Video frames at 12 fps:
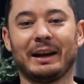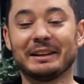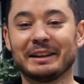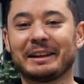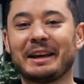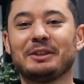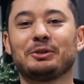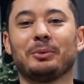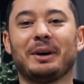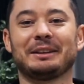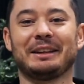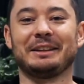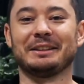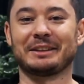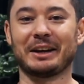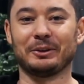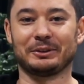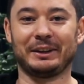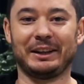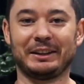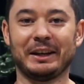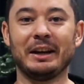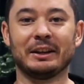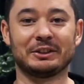And in case you want a discount on it,
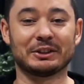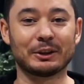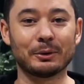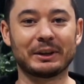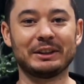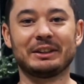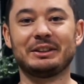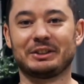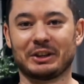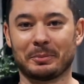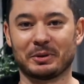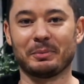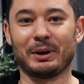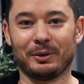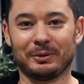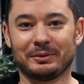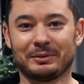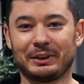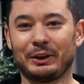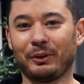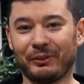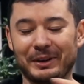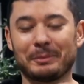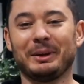just look in the description below. You'll
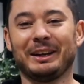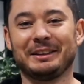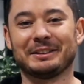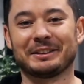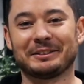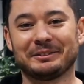thank me later.